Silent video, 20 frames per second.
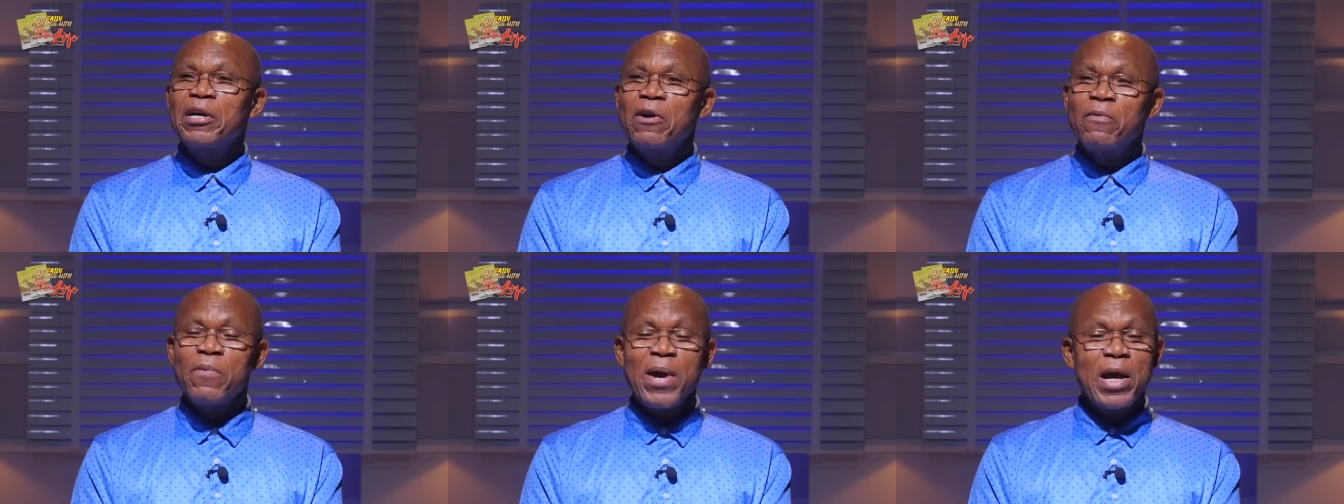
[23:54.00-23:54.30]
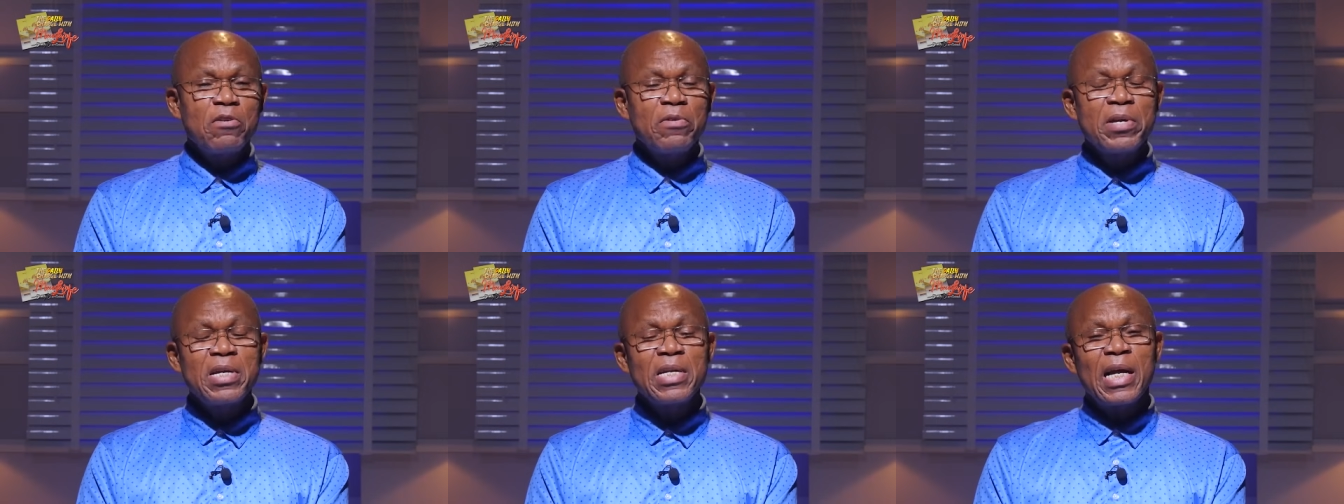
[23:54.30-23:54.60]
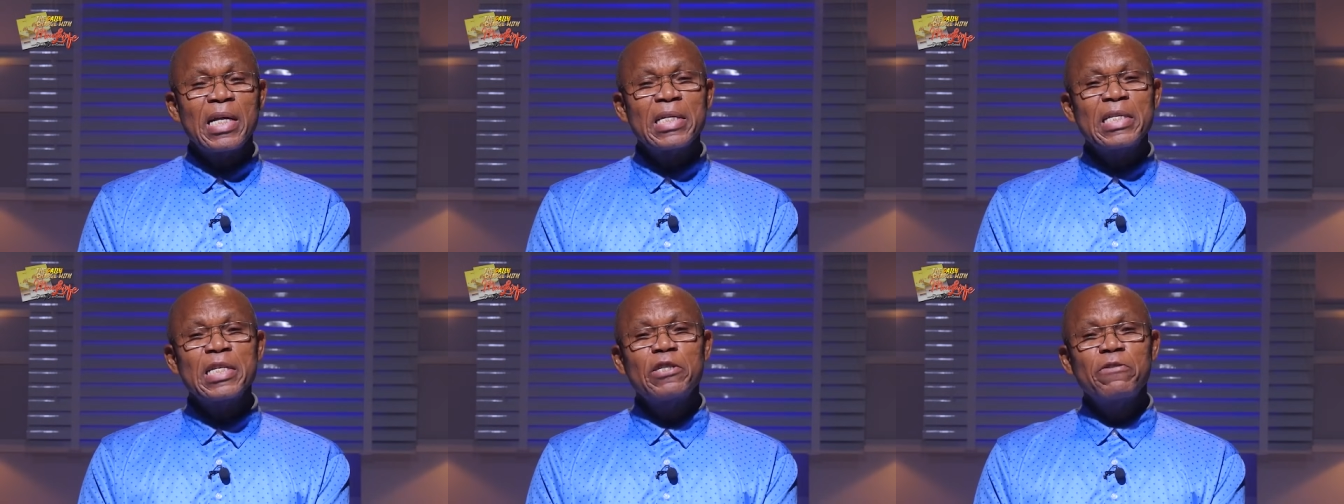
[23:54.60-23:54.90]
We are looking
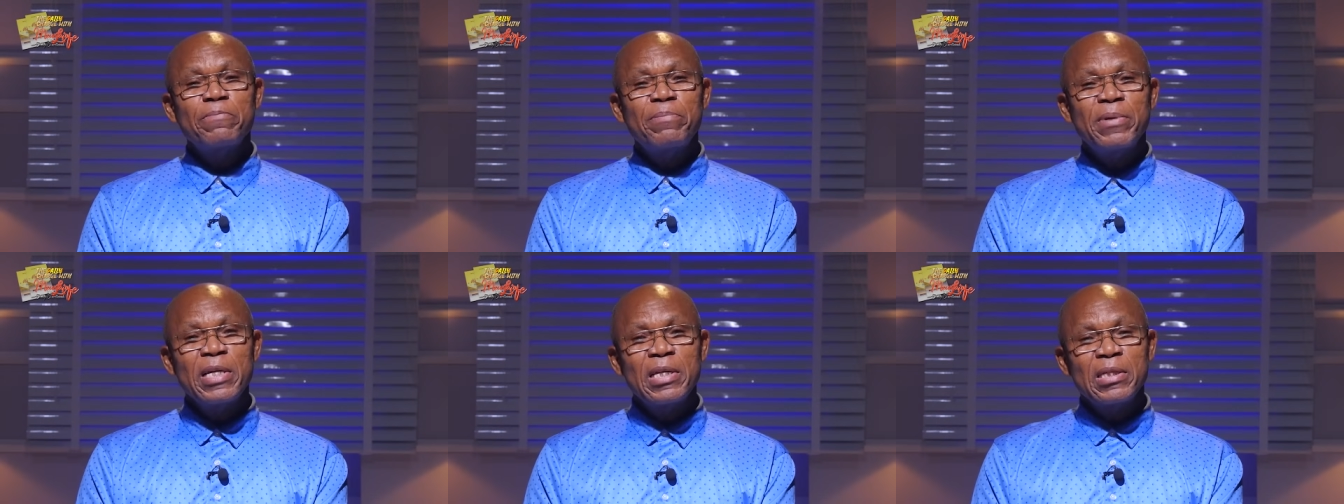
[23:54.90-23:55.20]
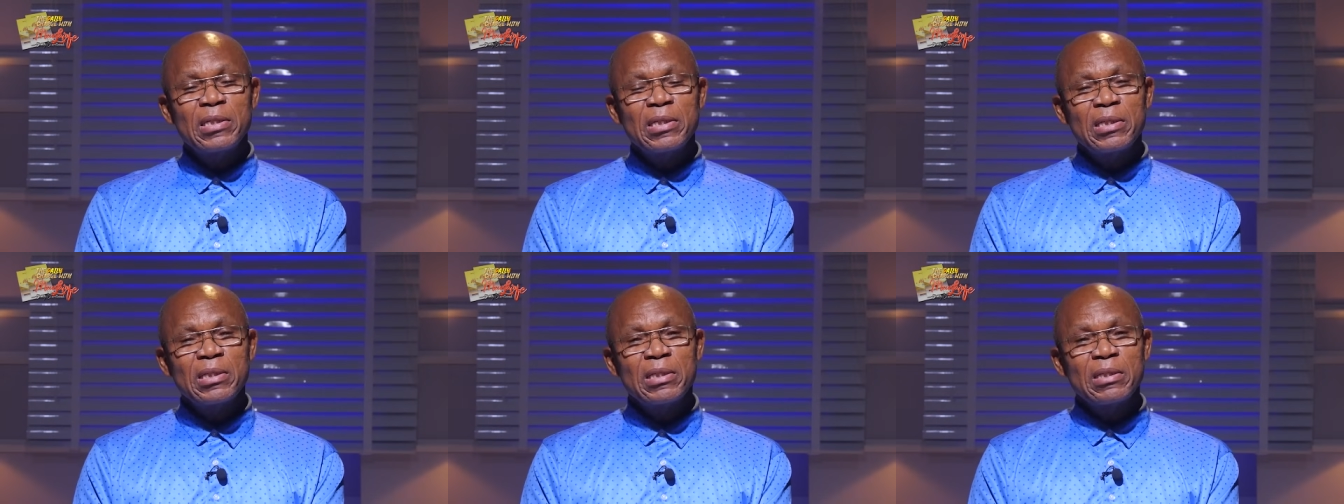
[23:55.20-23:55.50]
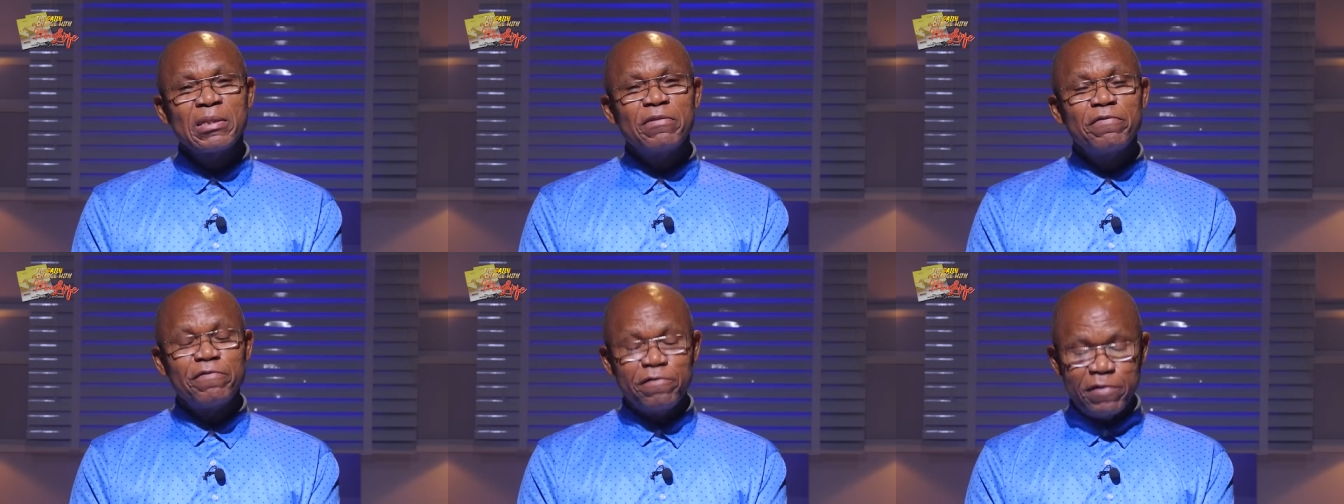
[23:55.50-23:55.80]
at this place
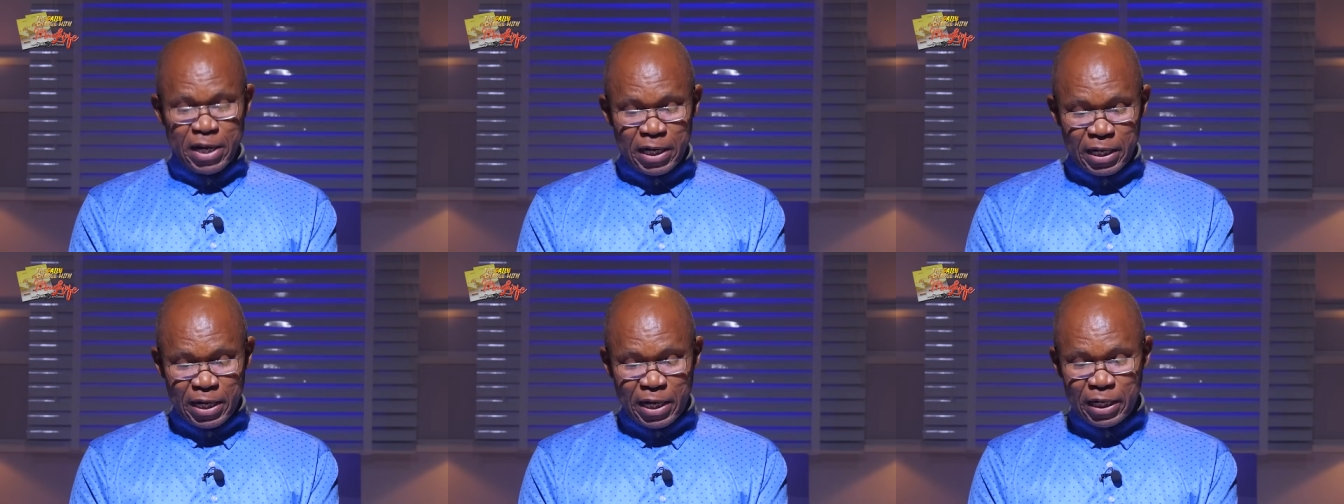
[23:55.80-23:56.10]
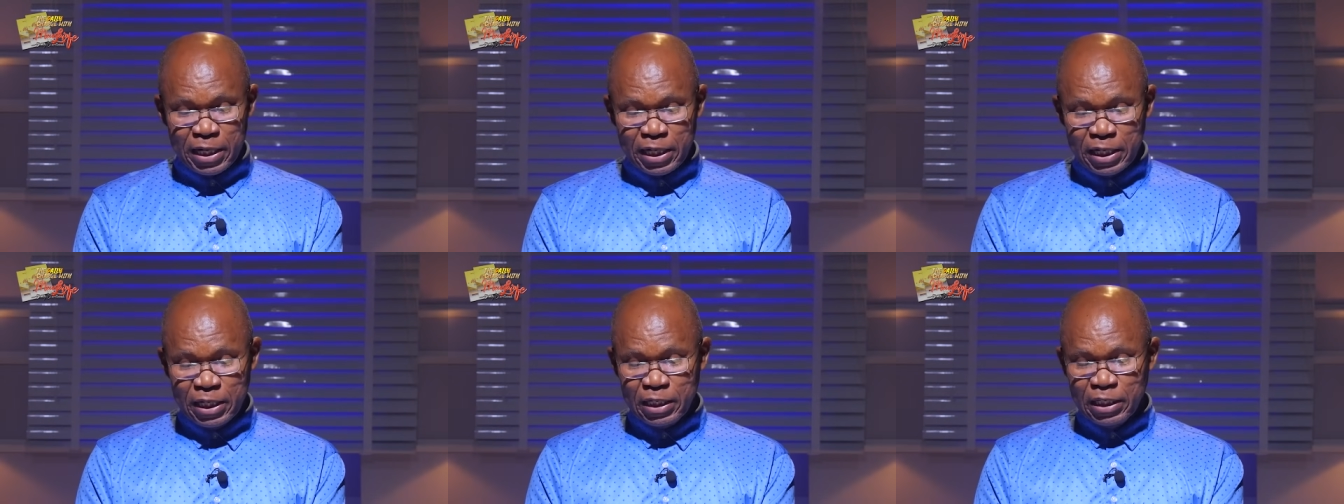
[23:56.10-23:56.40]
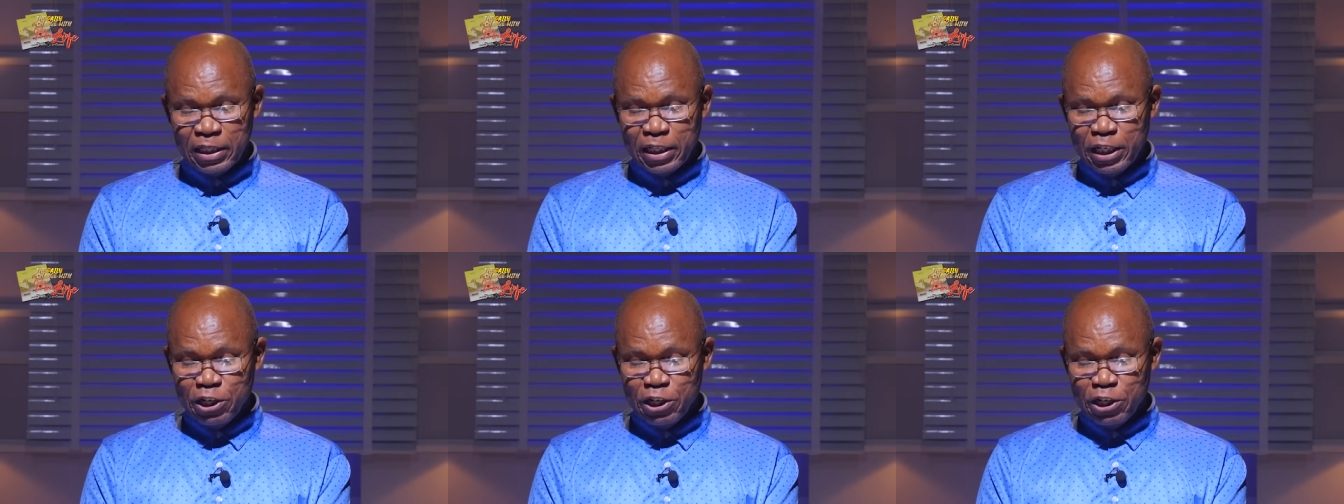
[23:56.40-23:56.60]
finally,